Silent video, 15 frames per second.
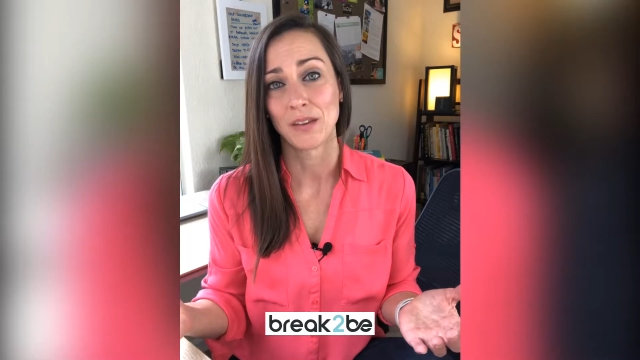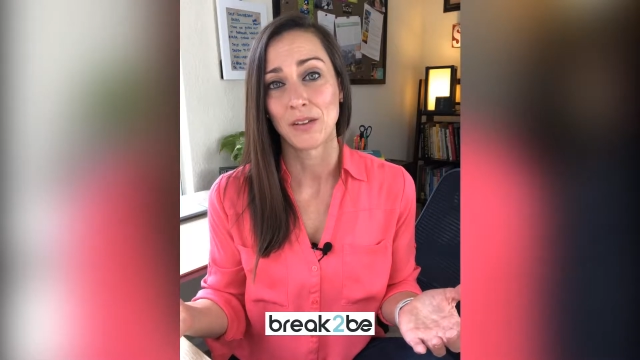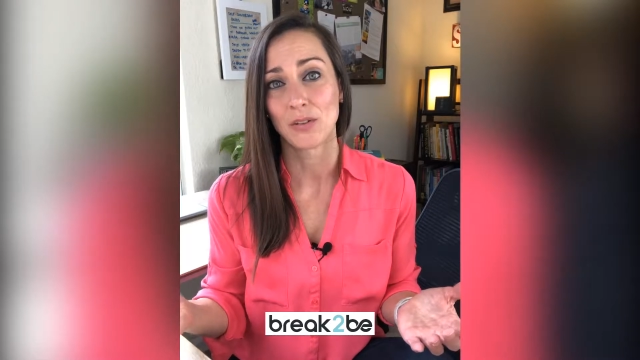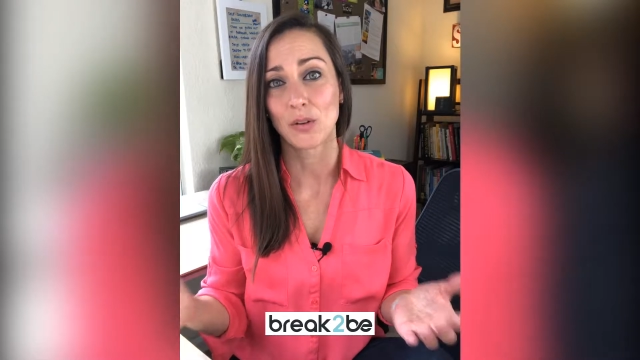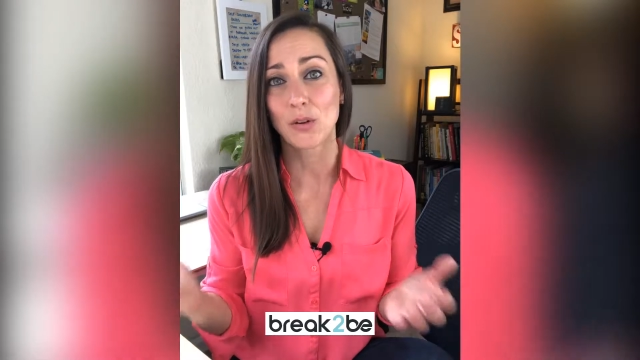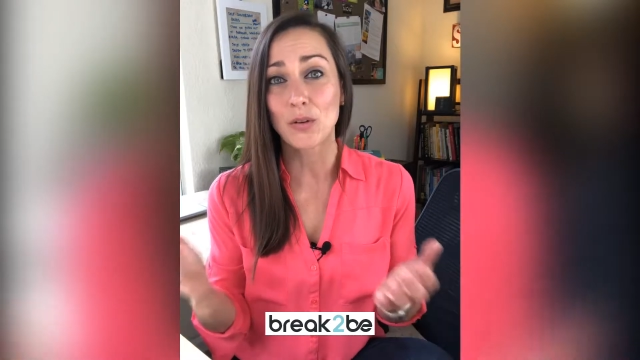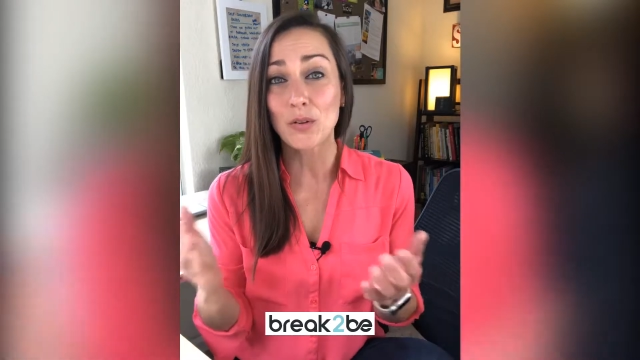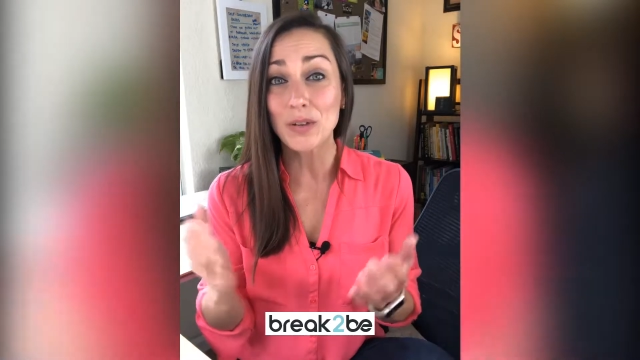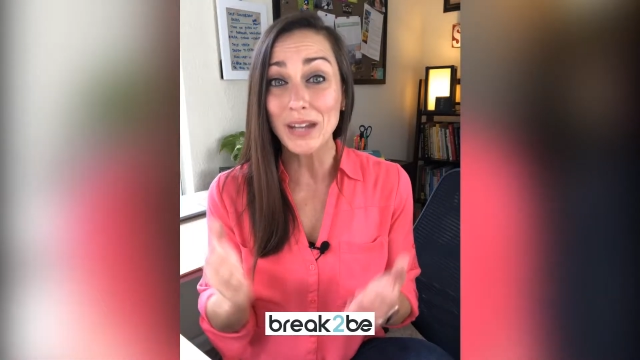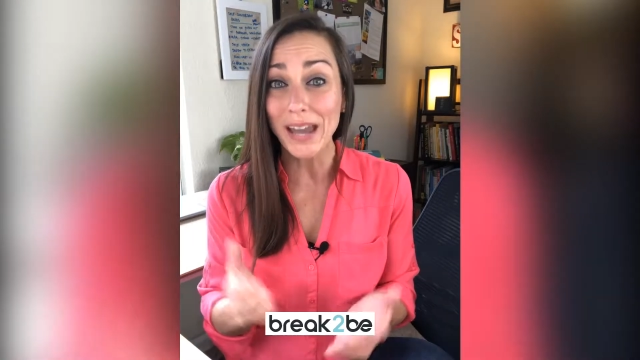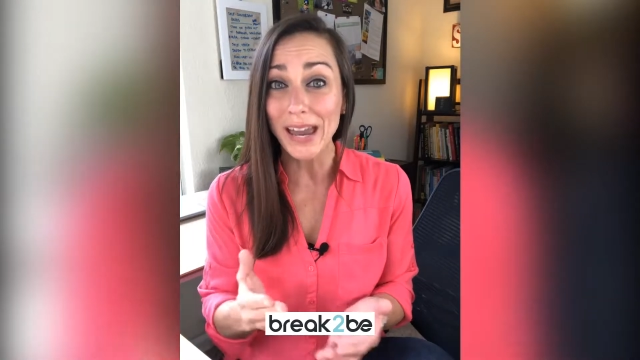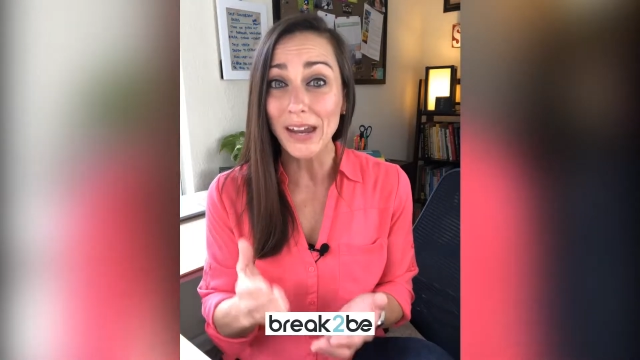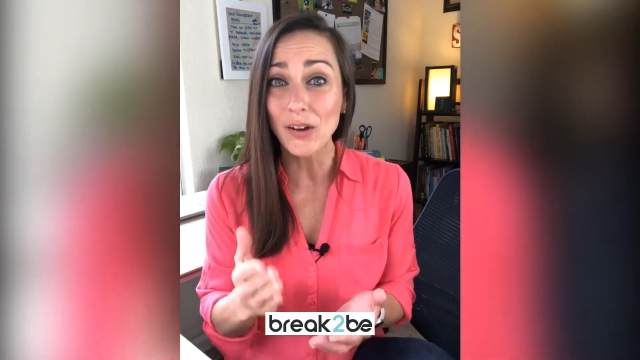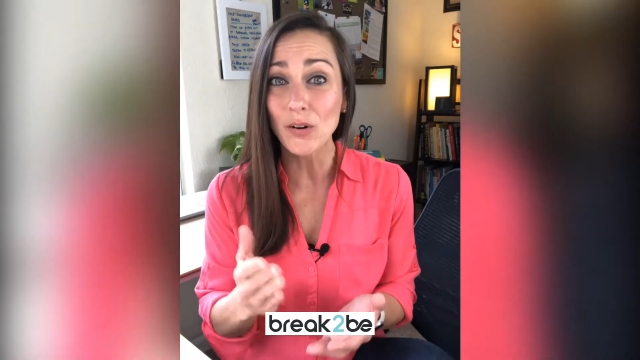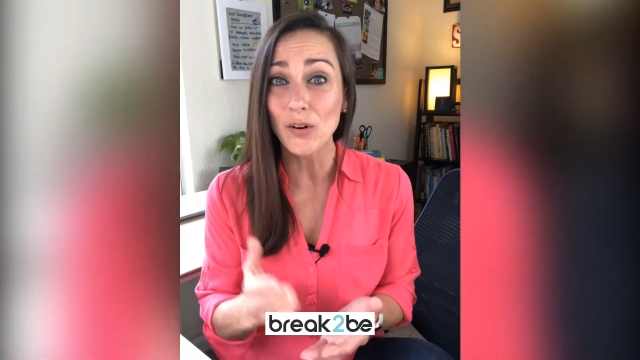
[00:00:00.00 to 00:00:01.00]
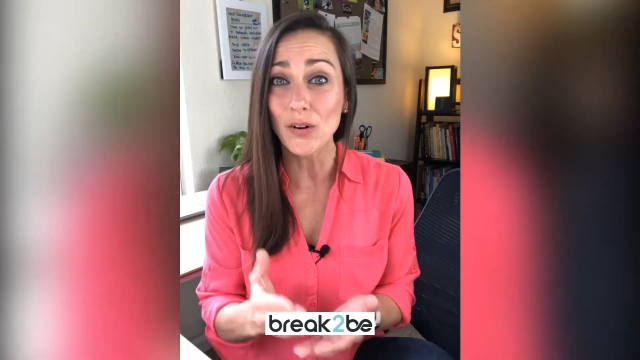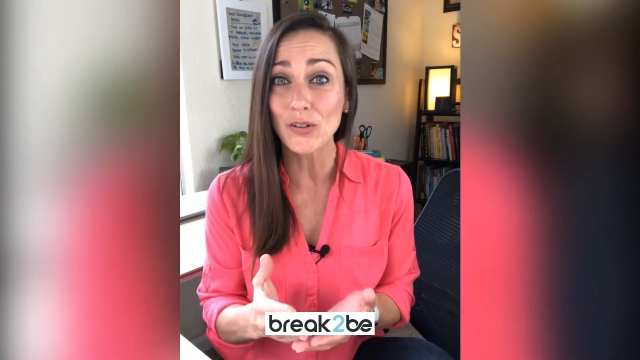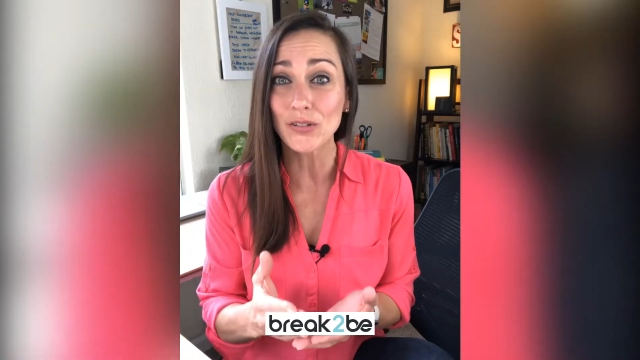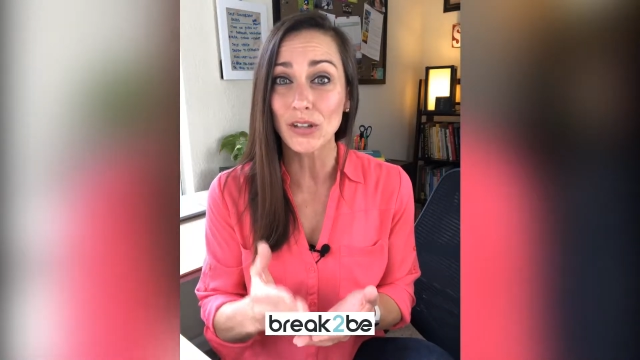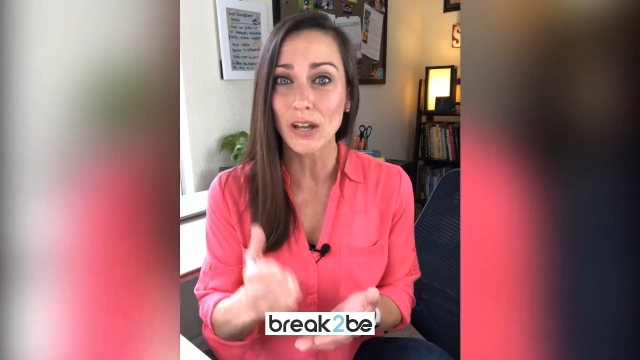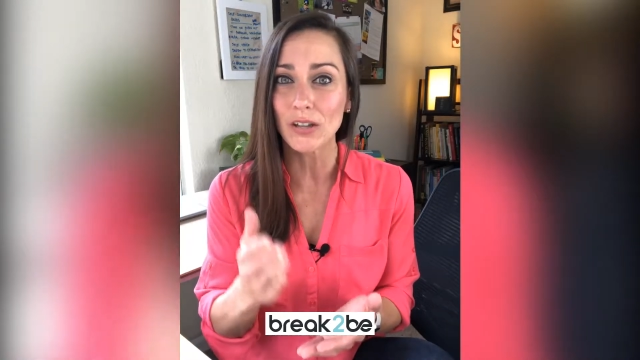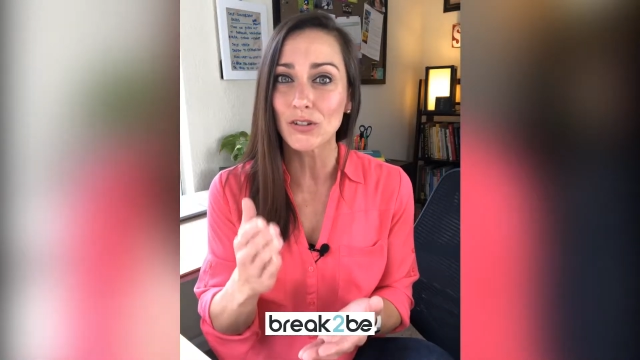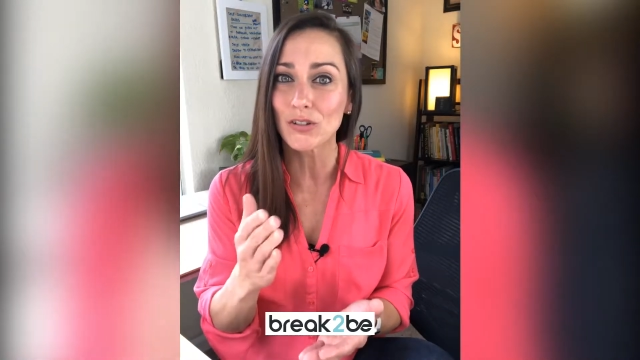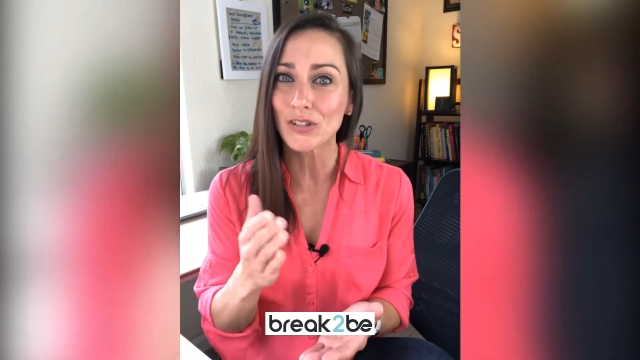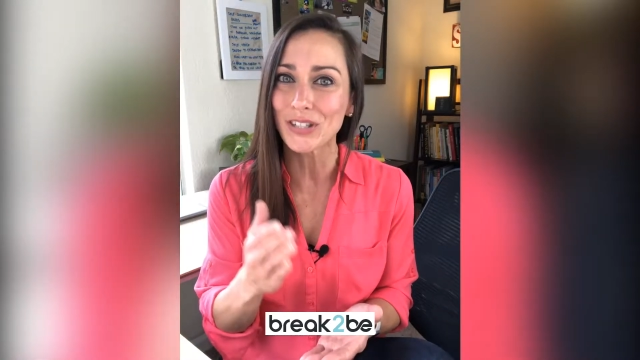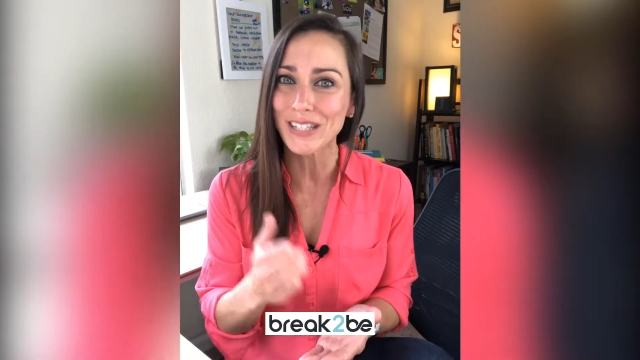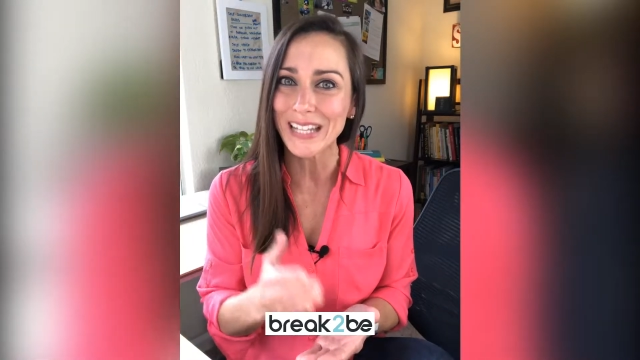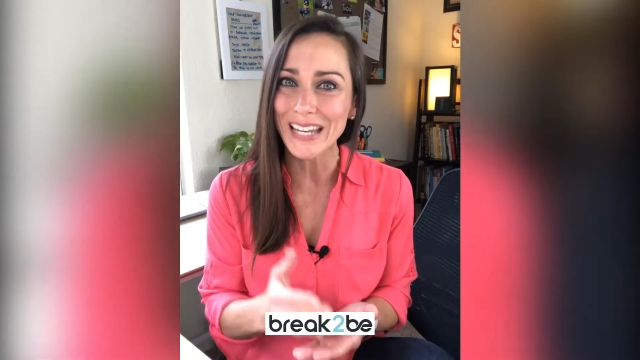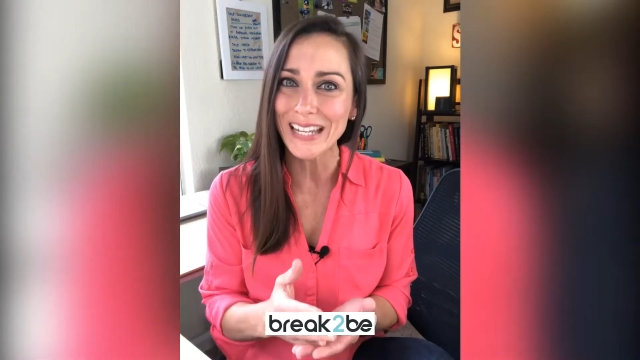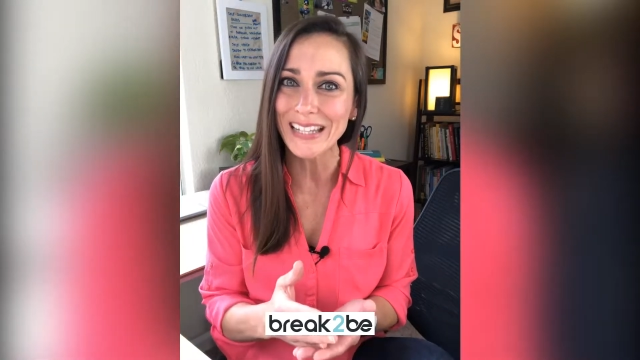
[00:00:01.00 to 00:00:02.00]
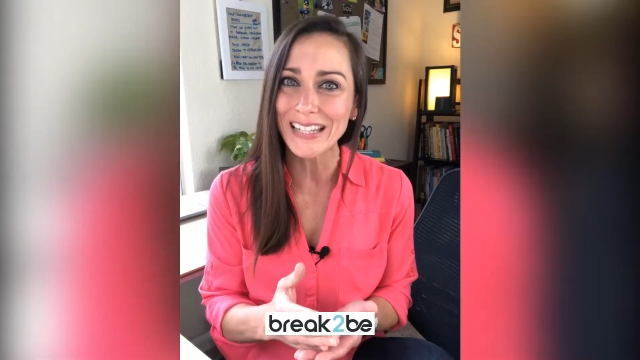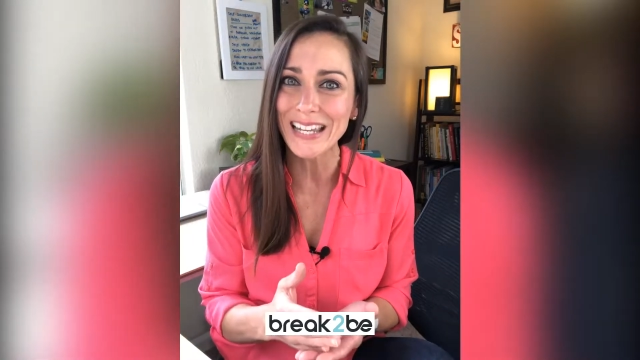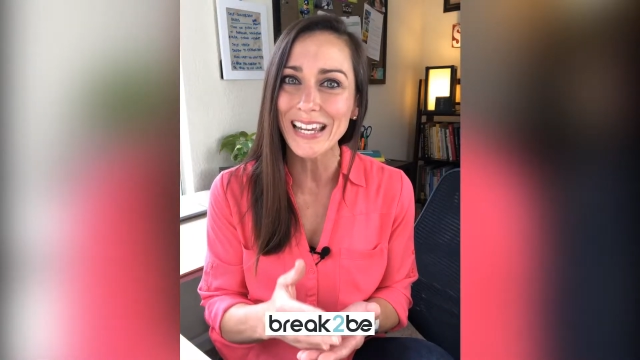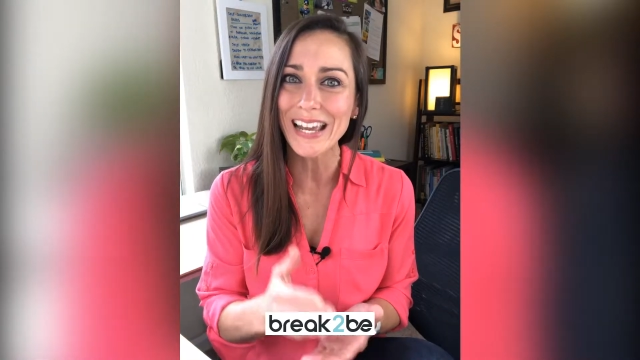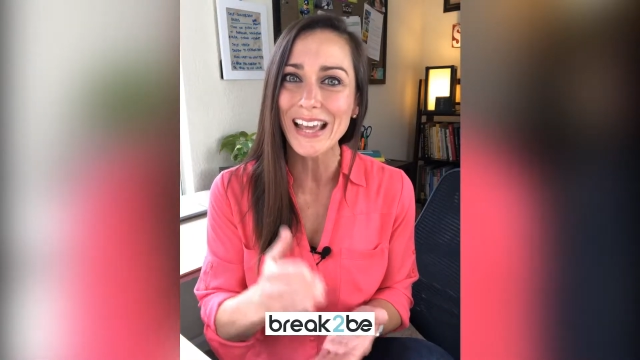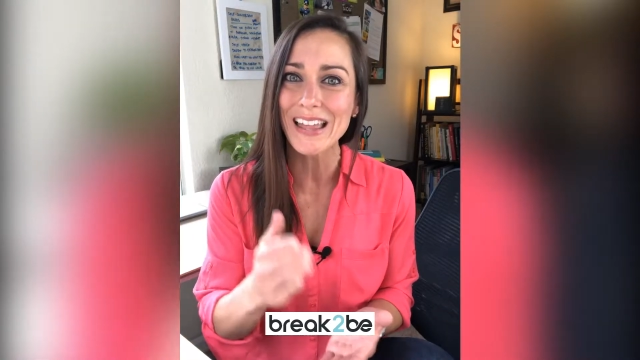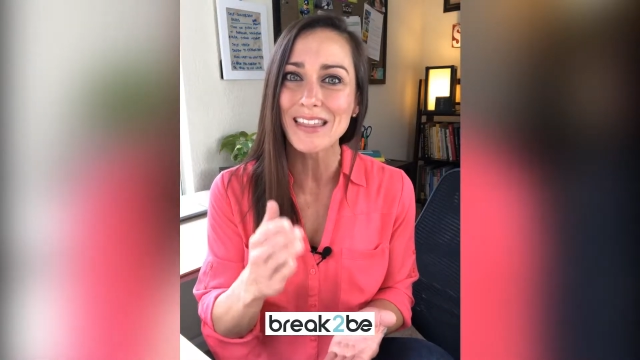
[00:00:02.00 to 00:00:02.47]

So create goals understanding